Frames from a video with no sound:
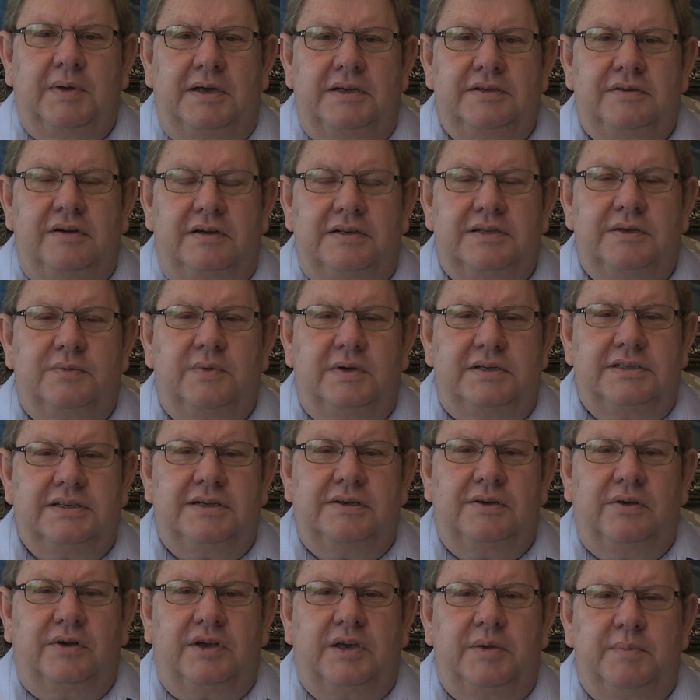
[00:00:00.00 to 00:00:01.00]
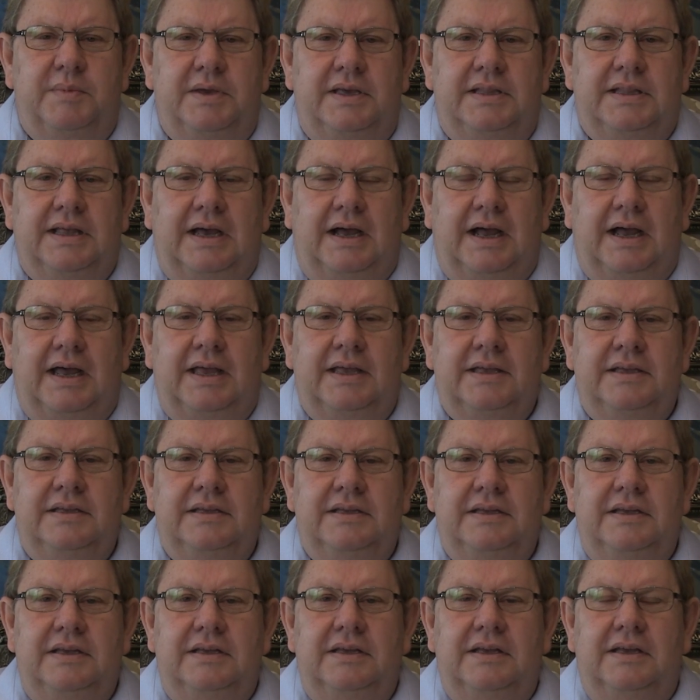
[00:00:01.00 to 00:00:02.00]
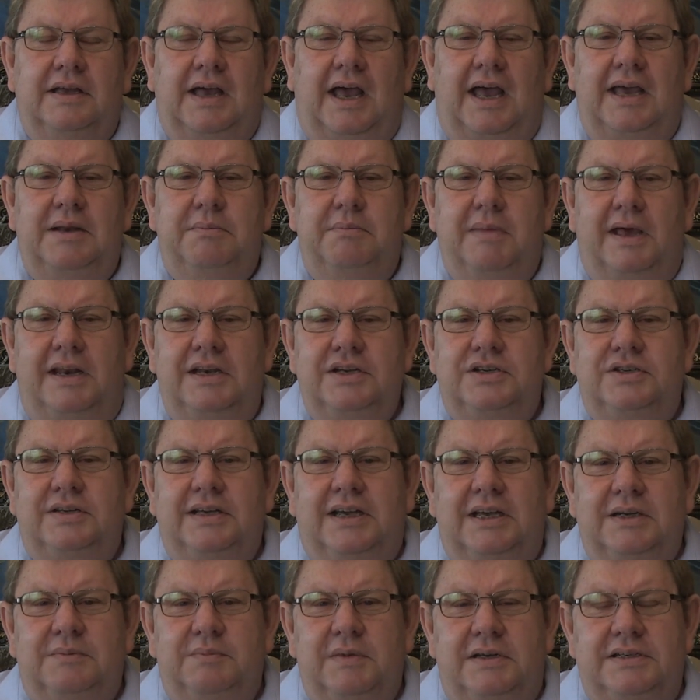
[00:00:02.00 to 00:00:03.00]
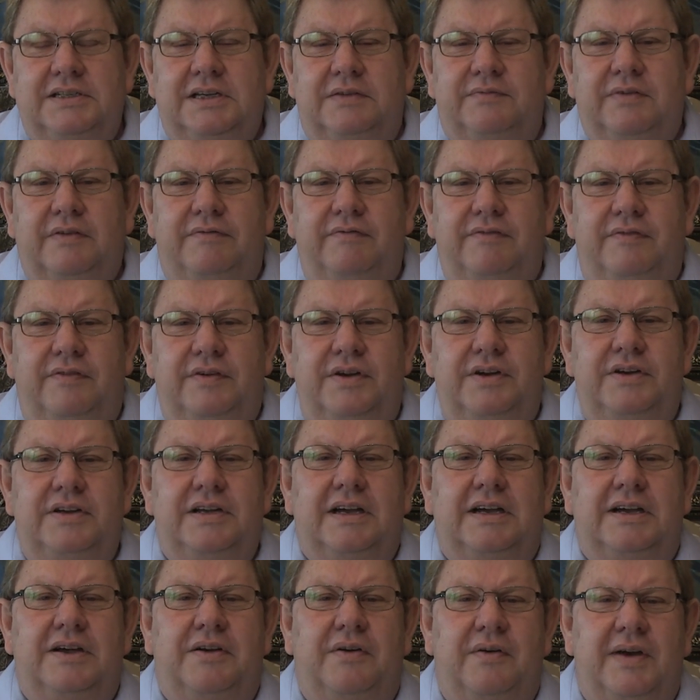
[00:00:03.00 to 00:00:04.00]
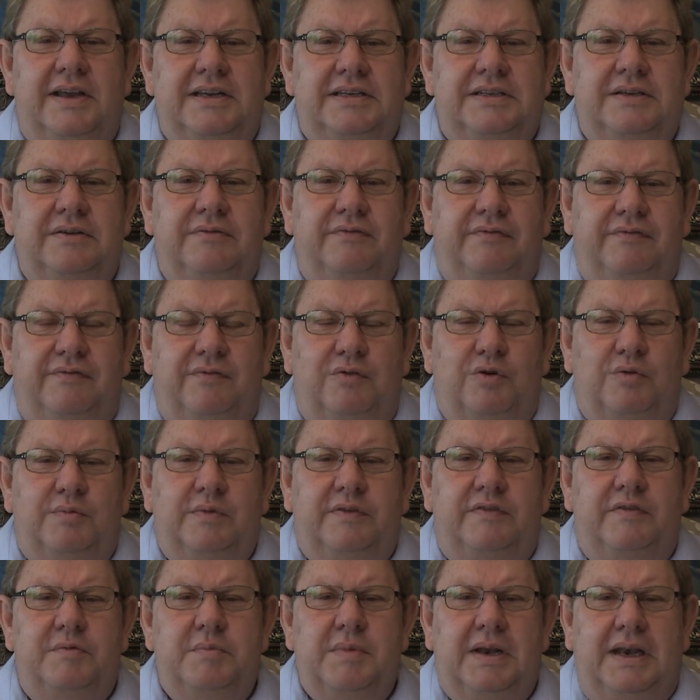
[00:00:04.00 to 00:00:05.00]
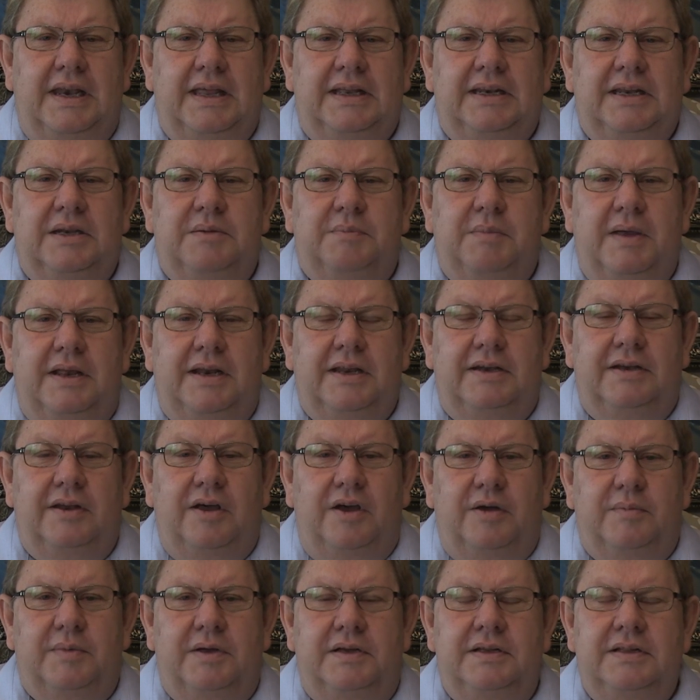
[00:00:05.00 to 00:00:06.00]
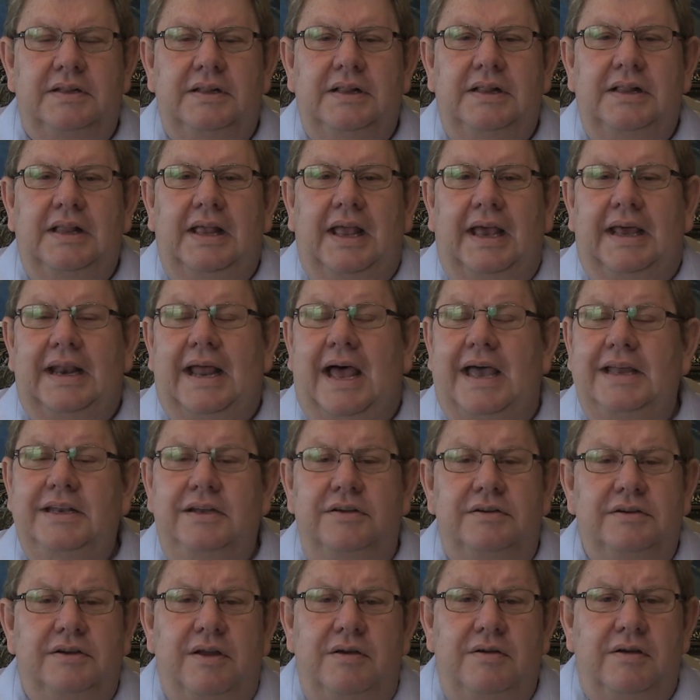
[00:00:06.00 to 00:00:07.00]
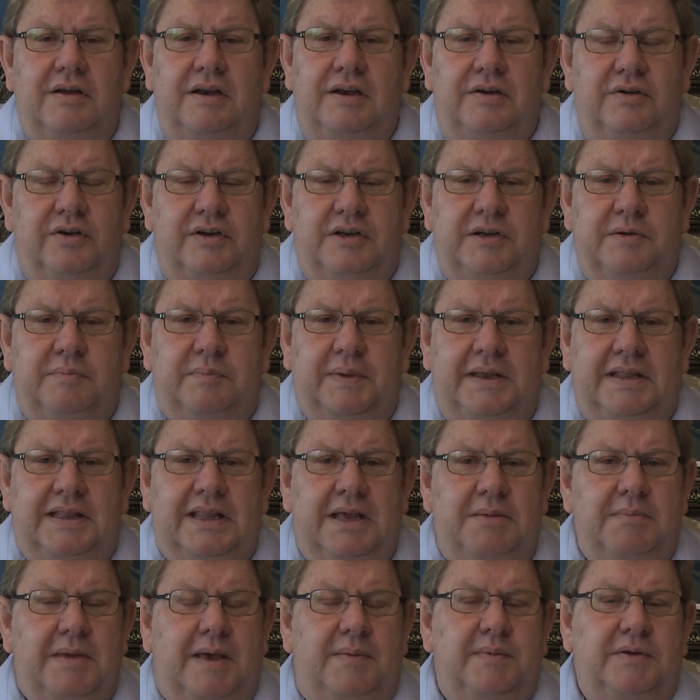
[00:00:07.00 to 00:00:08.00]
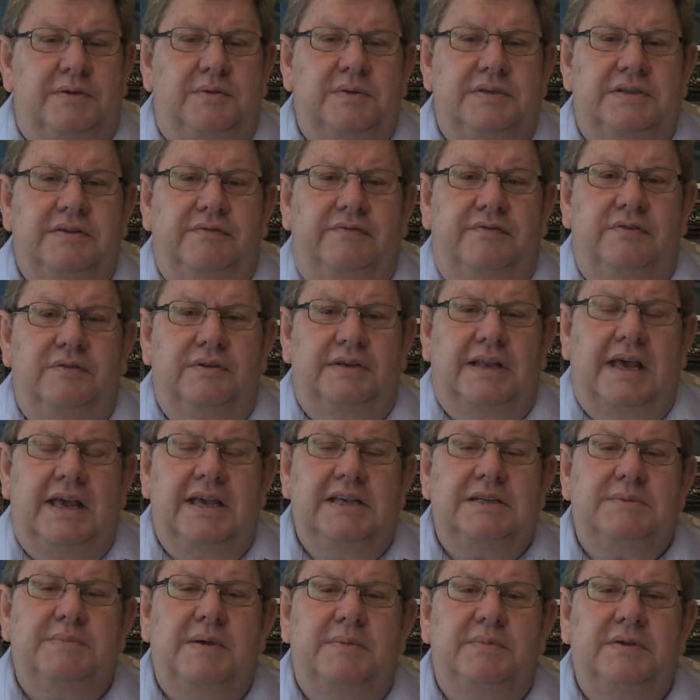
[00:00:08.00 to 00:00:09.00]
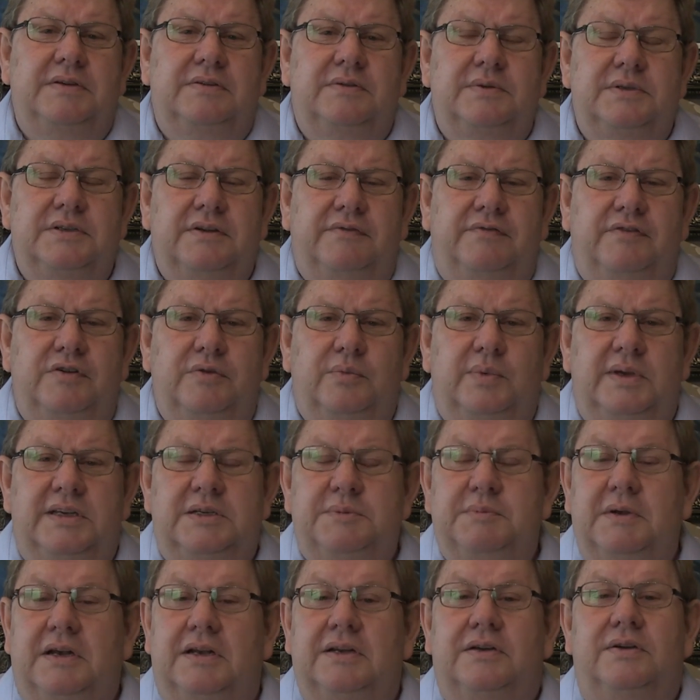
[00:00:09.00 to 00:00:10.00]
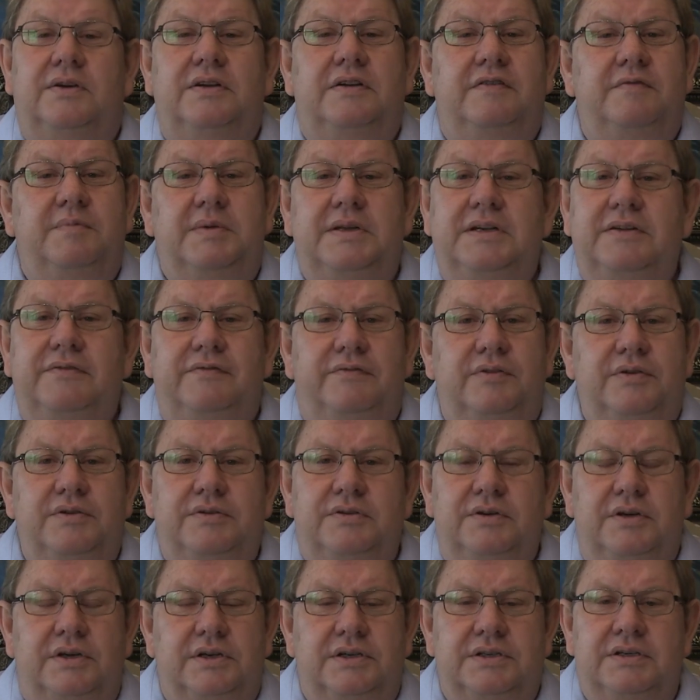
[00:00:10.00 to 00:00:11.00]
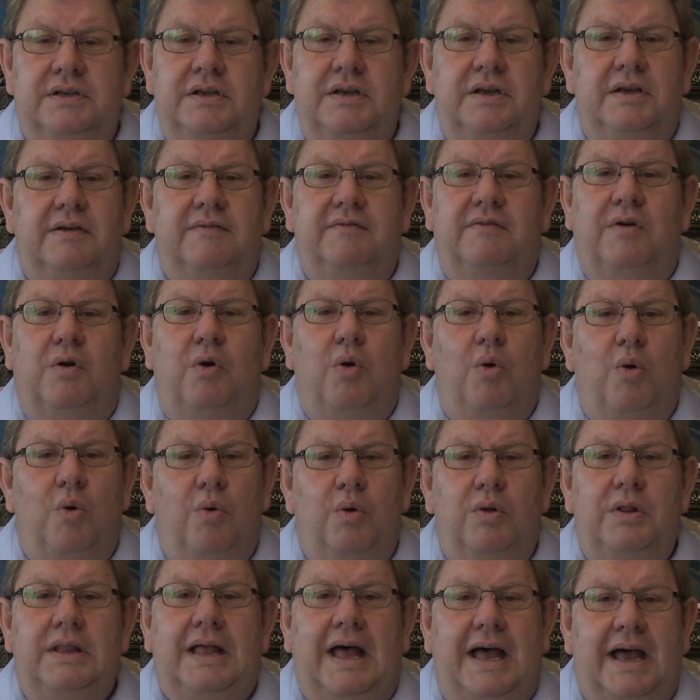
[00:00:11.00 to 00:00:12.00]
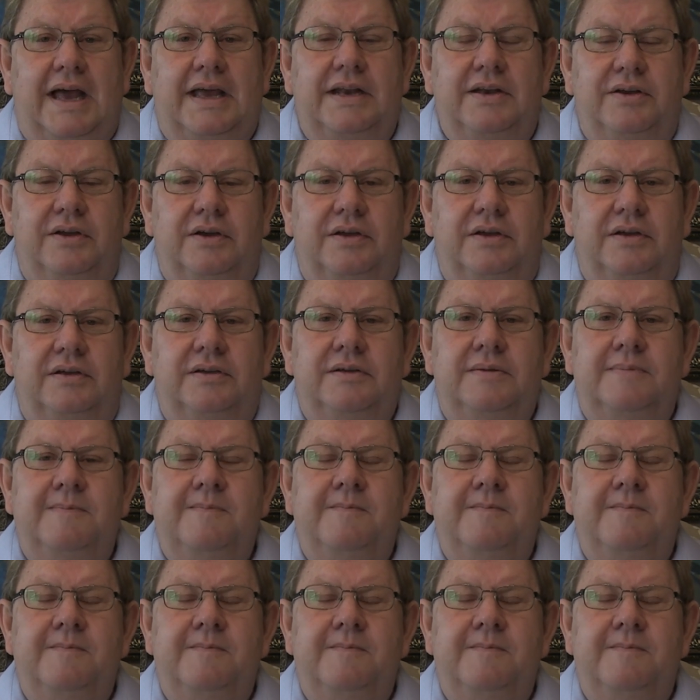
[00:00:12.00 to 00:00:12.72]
my doctor wasn't looking me in the eye, I had managed to get myself a very aggressive form of a malignant melanoma. And I don't know how long it had been there. Maybe it was a few days, maybe it was a few weeks, but it could have been a few years for all I know.